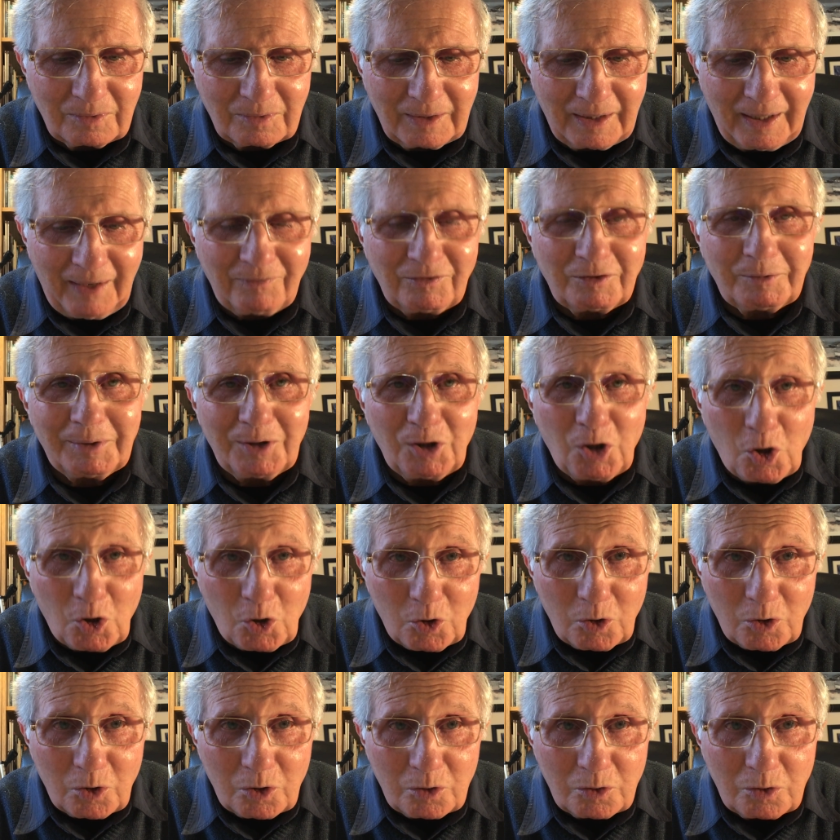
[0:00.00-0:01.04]
they have to be
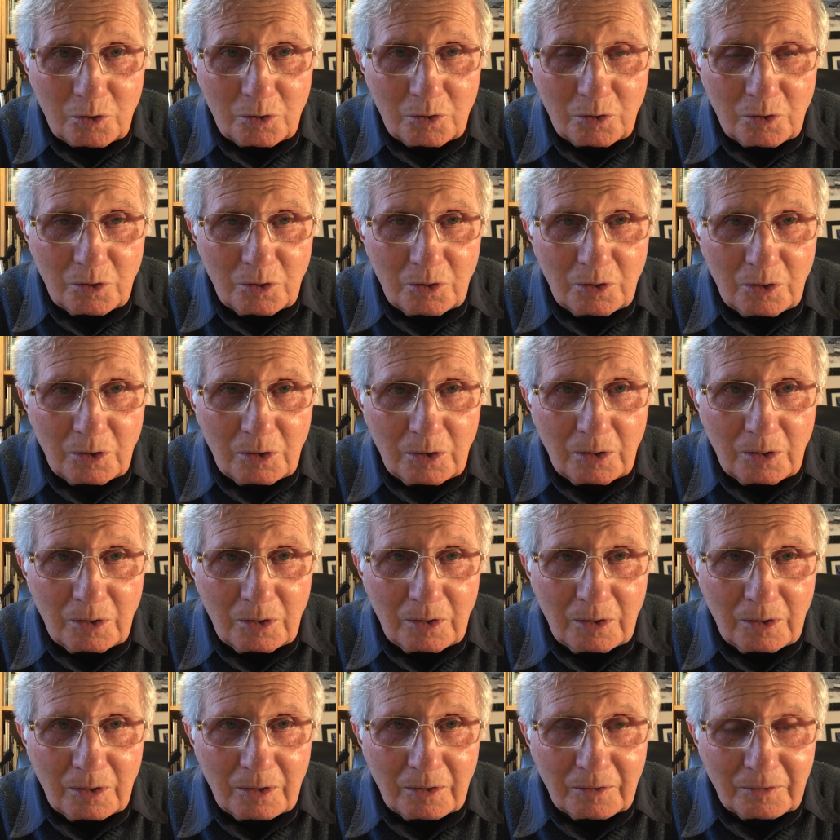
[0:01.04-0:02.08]
heard,
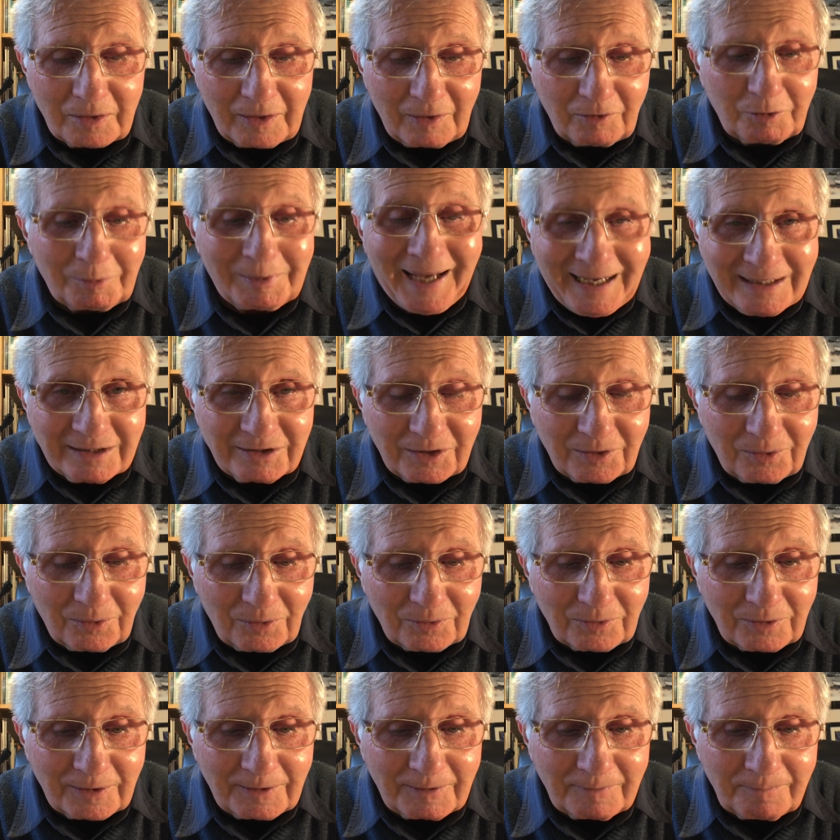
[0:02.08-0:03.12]
they have to be acted on.